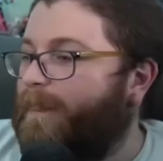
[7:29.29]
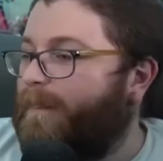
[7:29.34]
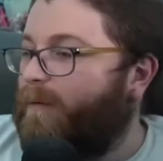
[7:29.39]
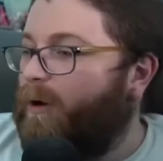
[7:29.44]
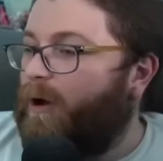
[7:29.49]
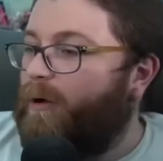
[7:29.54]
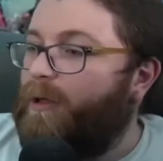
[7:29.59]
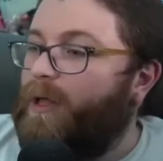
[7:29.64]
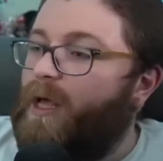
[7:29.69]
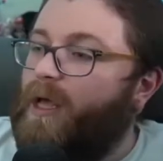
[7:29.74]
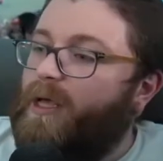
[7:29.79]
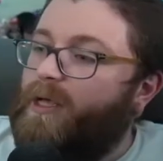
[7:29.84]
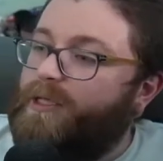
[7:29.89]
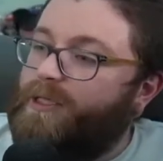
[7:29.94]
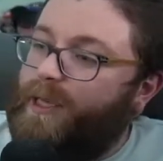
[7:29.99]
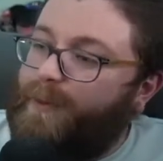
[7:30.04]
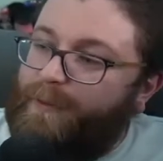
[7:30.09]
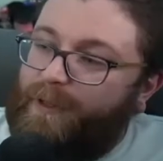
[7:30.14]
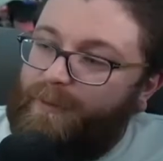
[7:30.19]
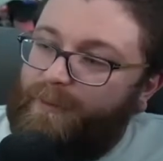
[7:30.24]
Well,
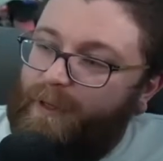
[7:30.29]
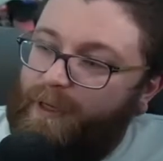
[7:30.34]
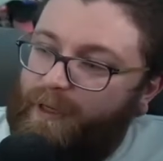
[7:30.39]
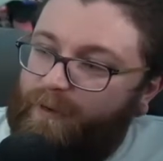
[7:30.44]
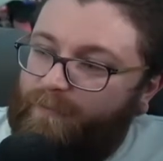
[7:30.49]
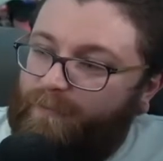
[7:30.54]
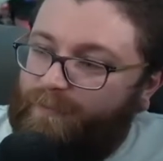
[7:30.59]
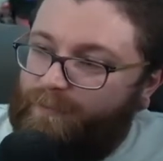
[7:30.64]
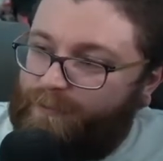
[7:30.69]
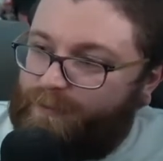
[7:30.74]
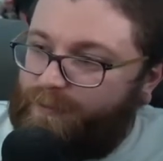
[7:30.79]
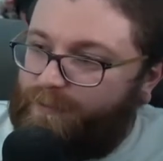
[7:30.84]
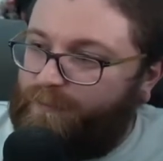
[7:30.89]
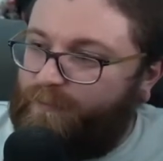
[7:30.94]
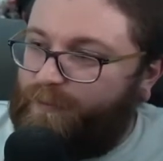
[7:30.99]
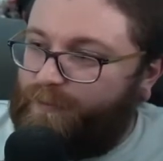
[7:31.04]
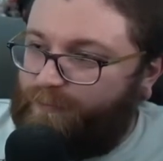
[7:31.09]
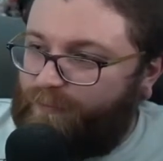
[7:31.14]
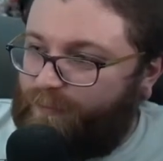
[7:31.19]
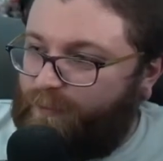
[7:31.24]
some of the money
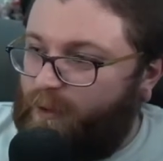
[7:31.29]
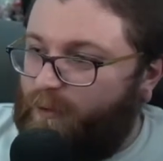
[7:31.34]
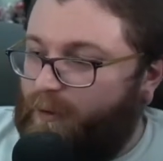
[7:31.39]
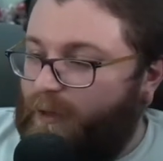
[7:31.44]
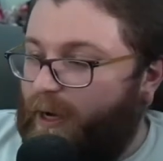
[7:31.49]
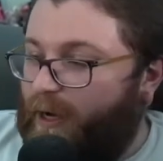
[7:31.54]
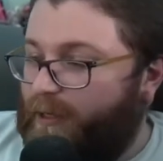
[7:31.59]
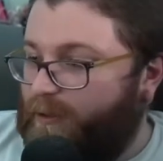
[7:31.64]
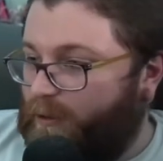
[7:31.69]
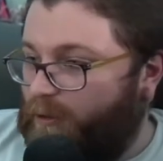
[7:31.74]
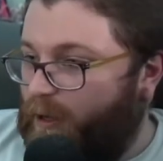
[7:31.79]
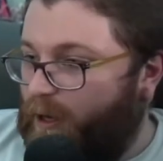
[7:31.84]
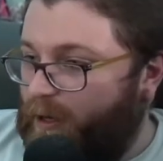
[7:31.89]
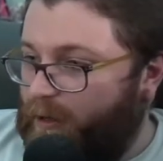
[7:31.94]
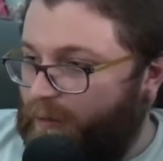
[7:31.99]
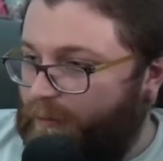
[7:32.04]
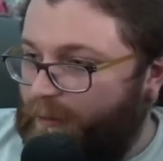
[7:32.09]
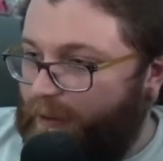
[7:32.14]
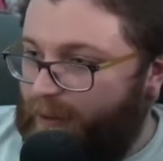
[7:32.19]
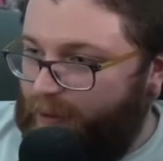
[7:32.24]
was from you guys. A lot
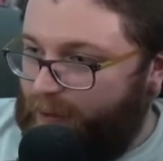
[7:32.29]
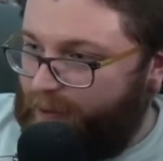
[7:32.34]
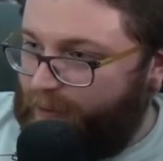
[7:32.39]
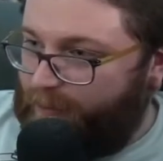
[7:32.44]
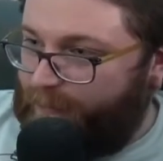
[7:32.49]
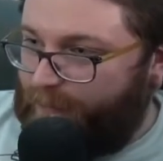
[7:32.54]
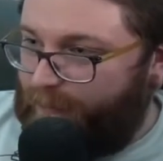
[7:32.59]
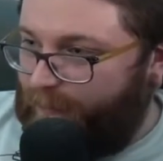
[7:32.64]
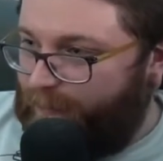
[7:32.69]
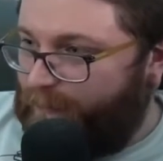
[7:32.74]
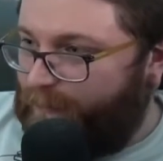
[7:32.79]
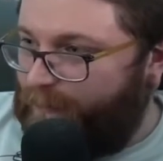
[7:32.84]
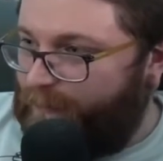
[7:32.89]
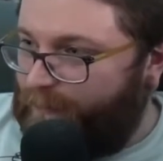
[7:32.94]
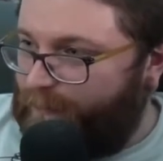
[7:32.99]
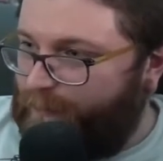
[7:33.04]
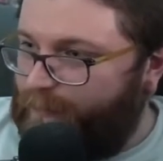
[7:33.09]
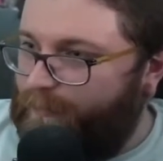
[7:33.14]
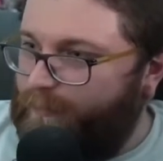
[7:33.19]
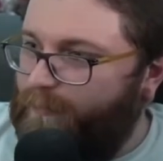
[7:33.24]
of the money is from
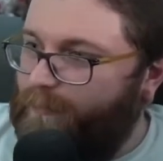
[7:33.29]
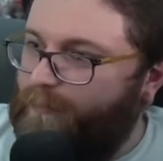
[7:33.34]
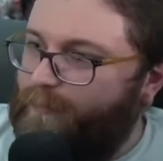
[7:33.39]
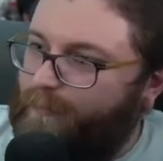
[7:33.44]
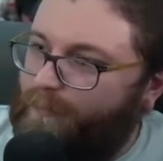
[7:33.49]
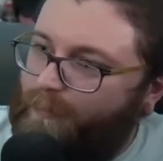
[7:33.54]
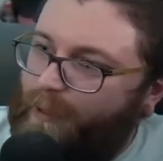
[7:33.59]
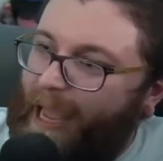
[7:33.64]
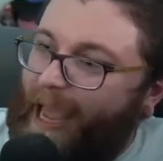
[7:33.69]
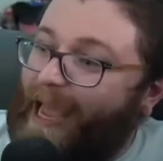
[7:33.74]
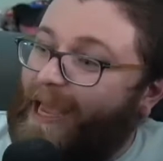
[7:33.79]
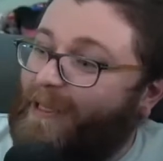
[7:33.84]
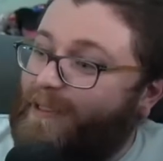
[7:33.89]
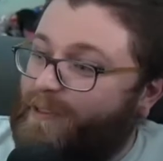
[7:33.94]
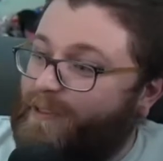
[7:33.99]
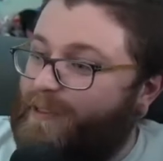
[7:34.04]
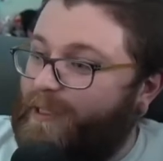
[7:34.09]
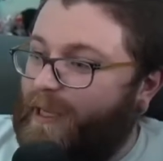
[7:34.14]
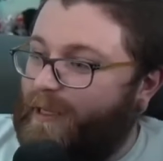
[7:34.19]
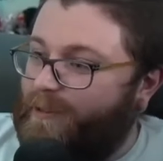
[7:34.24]

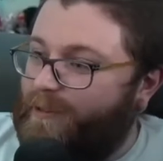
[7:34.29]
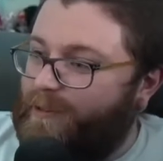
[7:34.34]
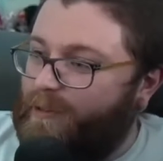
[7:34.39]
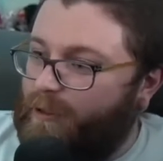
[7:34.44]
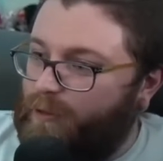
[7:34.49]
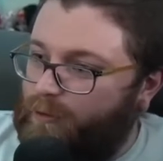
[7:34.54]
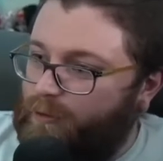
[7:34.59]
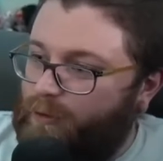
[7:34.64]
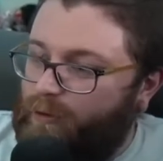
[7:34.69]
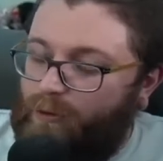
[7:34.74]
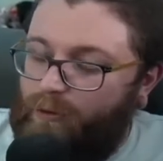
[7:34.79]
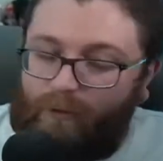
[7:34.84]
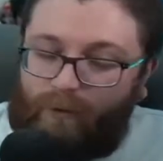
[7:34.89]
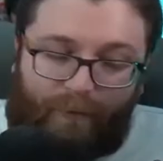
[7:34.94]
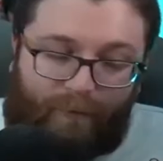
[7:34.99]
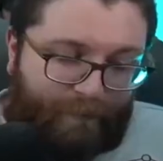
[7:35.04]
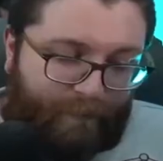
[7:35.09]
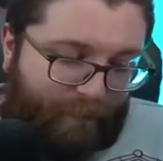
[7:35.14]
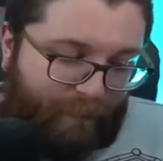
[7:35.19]
AdSense on Google,